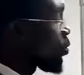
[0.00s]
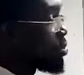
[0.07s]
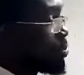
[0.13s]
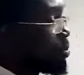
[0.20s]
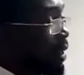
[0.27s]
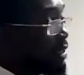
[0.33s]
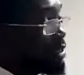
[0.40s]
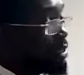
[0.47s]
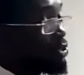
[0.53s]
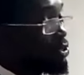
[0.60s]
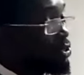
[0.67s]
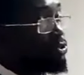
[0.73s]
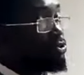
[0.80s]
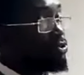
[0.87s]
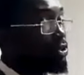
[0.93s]
want to manage your
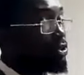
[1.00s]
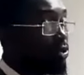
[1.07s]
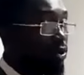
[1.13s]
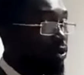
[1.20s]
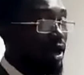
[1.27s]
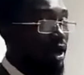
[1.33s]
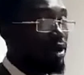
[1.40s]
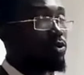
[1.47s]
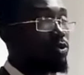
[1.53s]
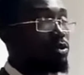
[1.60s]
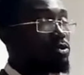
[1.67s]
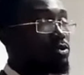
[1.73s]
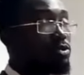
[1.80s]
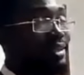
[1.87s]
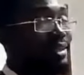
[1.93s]
trade or how you
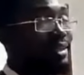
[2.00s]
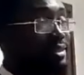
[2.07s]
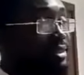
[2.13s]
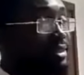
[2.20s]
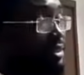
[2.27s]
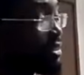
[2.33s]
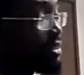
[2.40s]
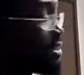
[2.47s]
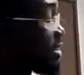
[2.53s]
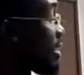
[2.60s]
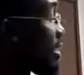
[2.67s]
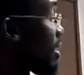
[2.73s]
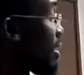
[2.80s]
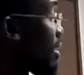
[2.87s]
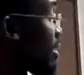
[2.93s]
want to exit
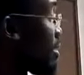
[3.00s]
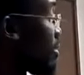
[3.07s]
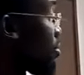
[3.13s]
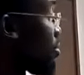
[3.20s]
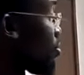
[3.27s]
the